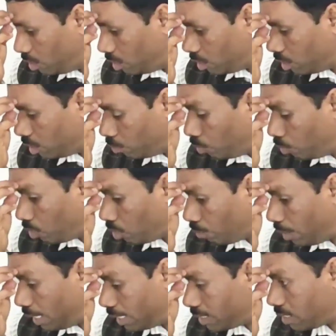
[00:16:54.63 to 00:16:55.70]
The more
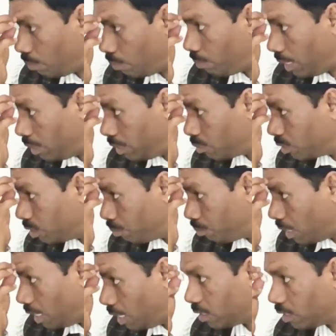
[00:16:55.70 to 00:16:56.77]
blood supply to the
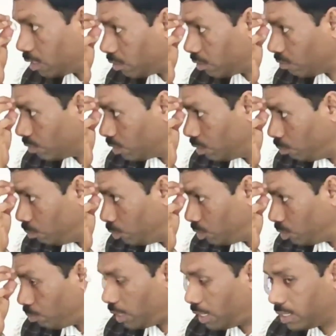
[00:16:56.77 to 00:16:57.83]
brain, the more
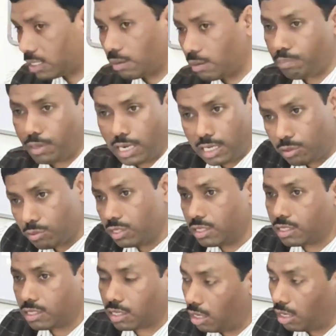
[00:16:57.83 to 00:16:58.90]
blood supply to the
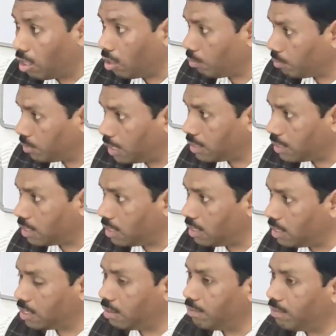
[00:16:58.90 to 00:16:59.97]
scalp. That's the
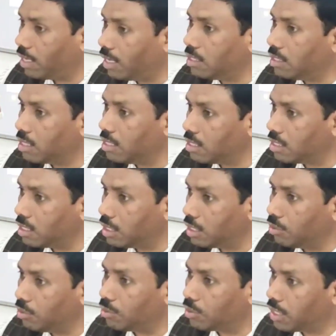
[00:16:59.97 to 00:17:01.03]
reason very
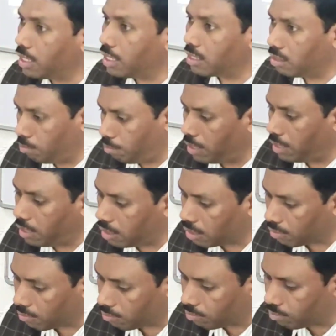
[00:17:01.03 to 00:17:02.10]
sensitive to get the
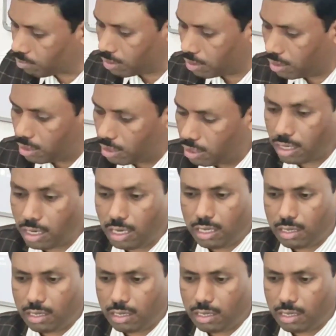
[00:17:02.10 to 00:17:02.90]
bleeding, right?